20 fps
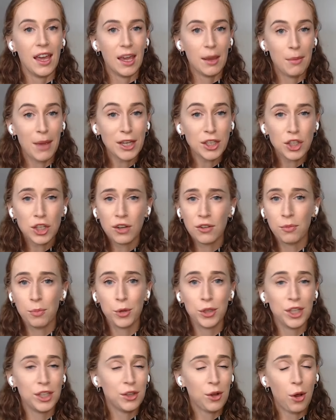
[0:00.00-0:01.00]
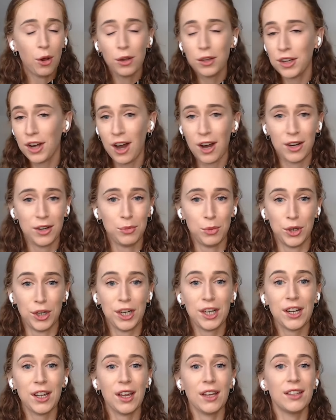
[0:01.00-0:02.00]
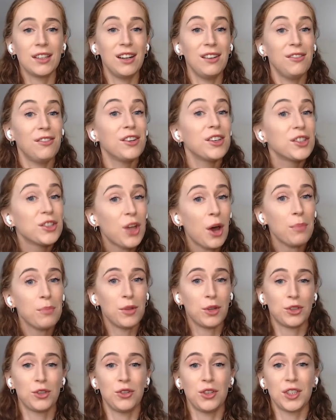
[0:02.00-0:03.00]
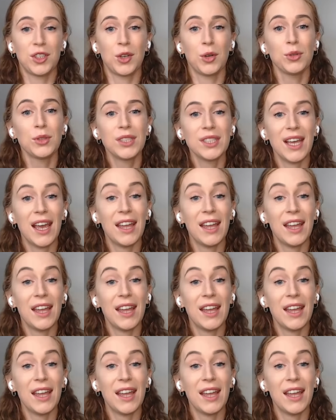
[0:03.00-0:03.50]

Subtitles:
Imagine you've put in all the hard work, delivered top-notch results,